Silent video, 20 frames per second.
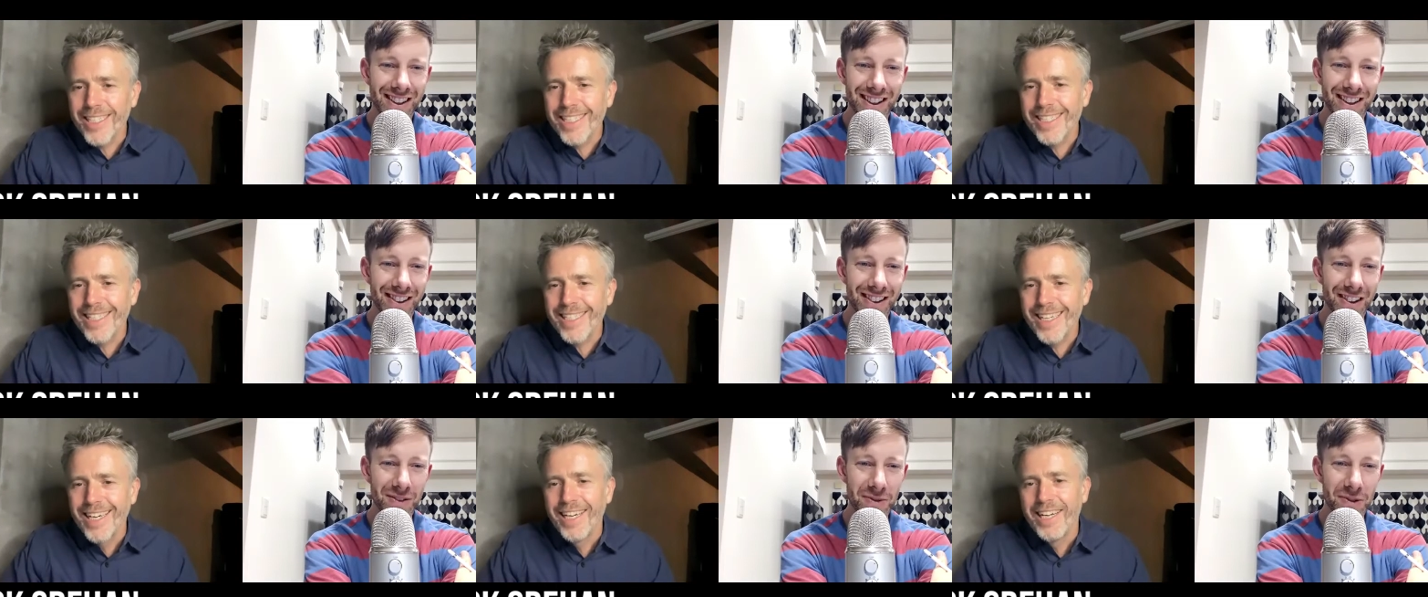
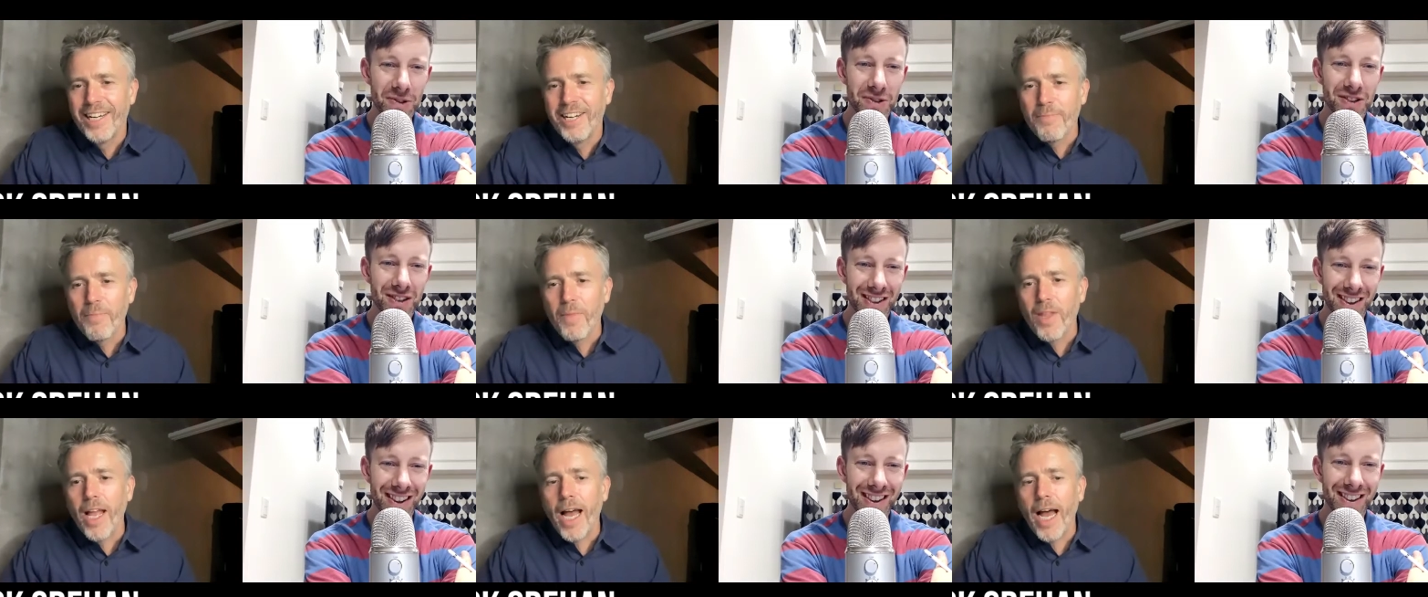Speaker 1: Tacky
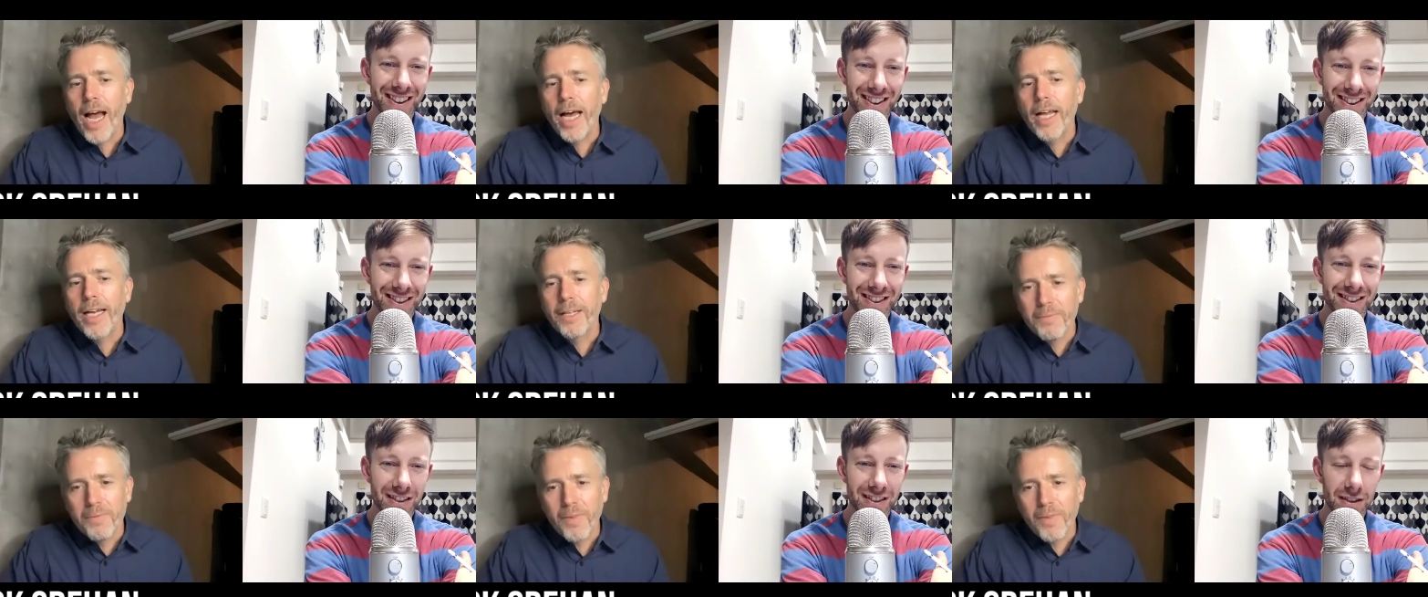almost, And,
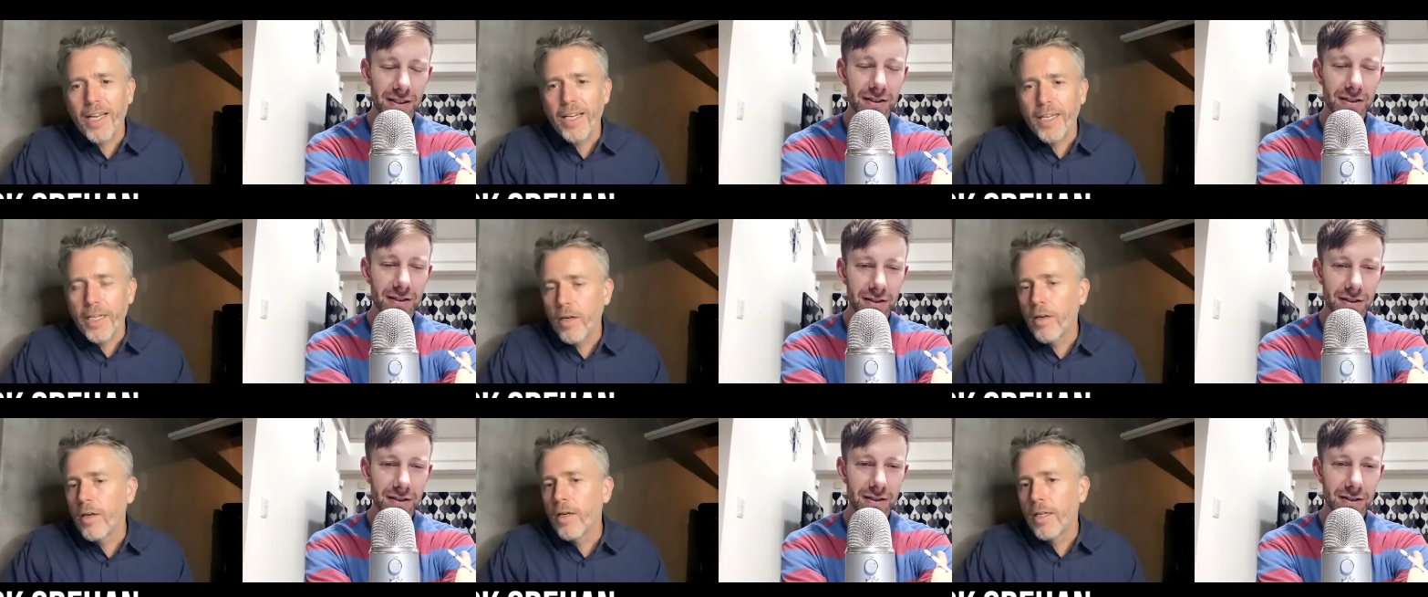you
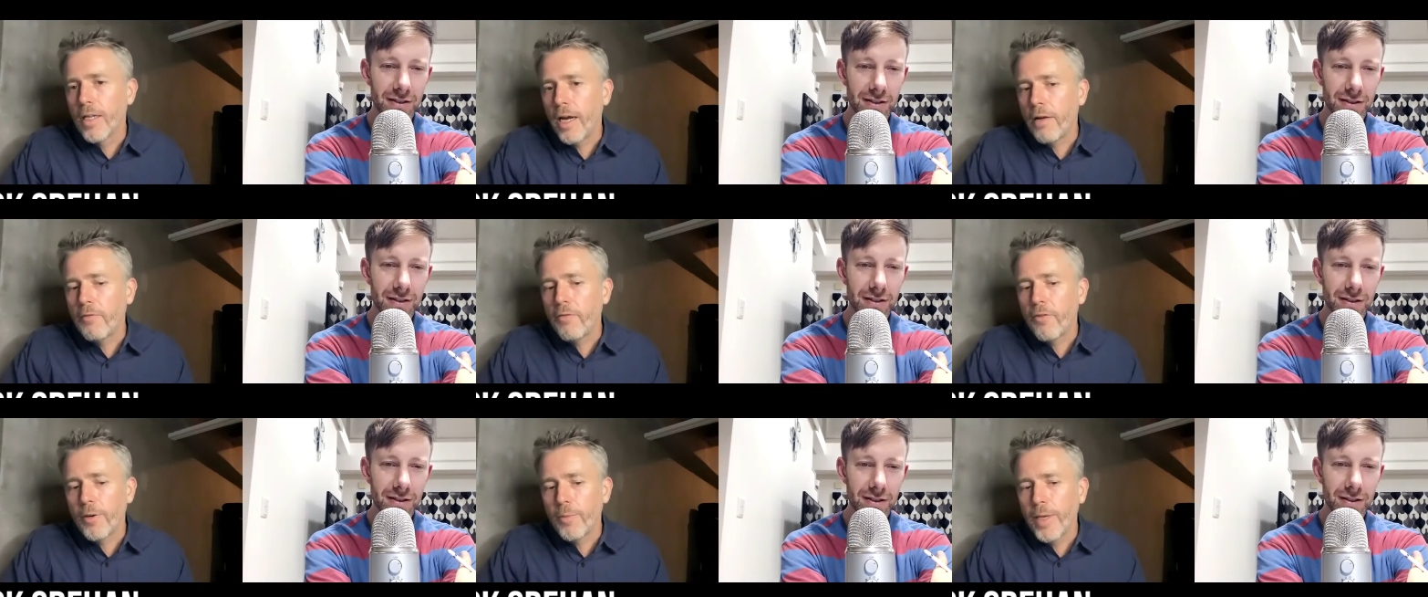know, and
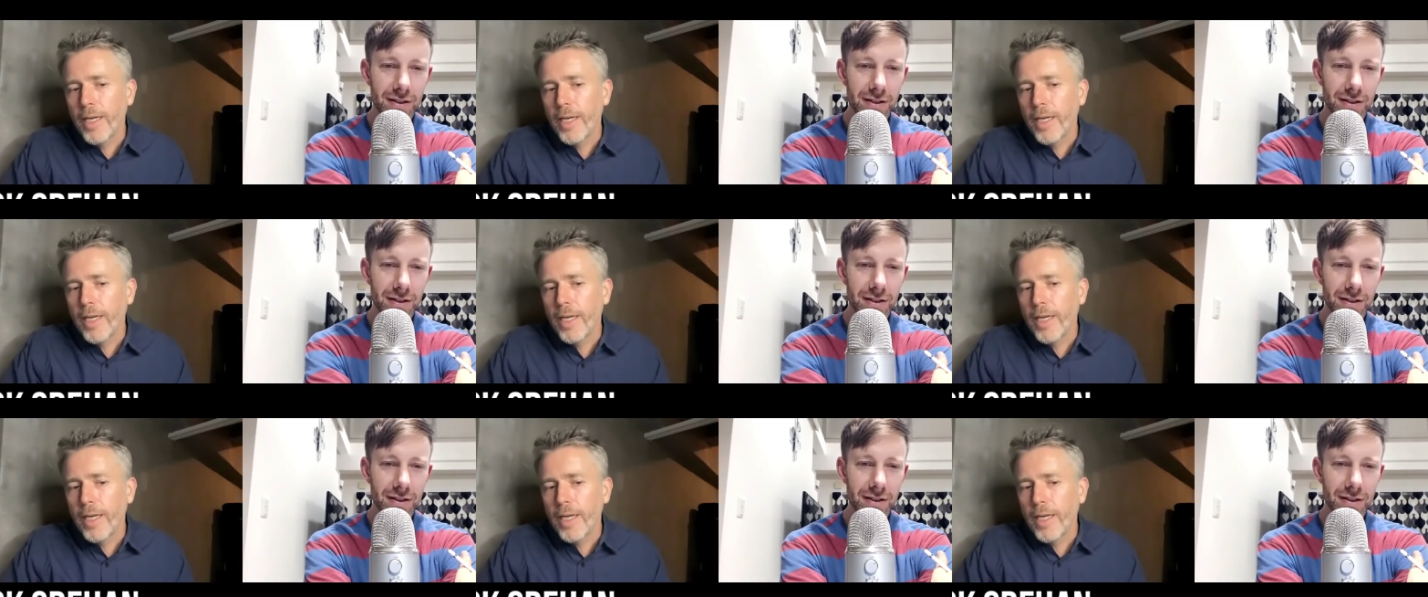for me,